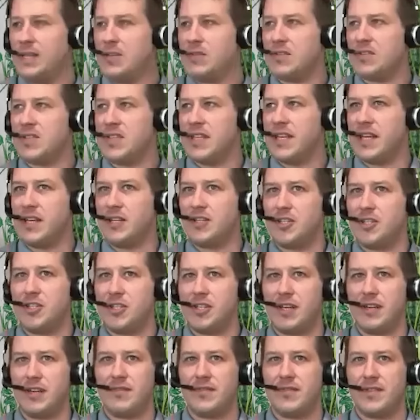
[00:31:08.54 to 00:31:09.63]
think you'll see a
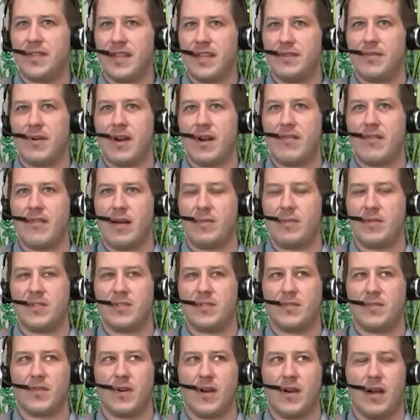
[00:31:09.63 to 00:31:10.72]
shift in RevOps
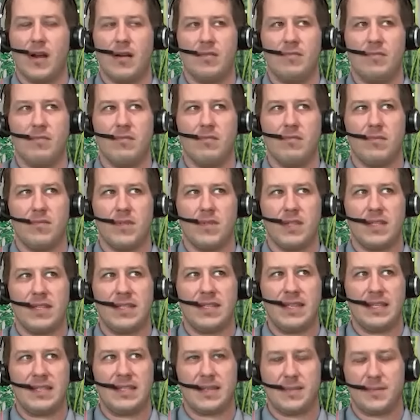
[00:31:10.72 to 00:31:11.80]
from
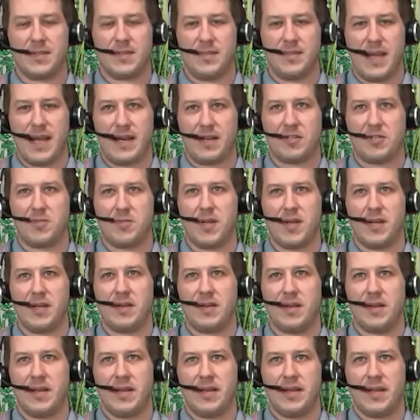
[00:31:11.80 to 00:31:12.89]
systems
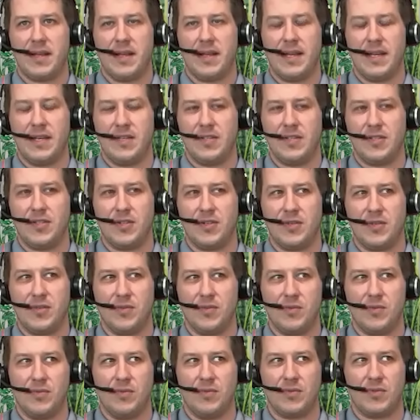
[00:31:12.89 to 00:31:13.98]
management
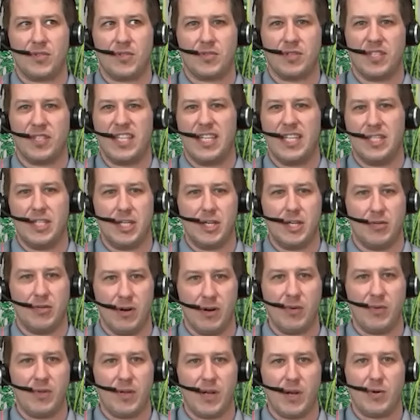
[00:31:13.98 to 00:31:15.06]
into strategic
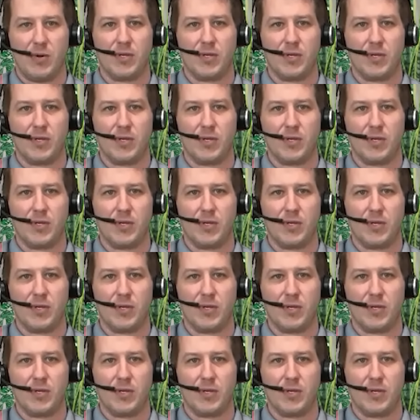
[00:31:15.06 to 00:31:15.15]
growth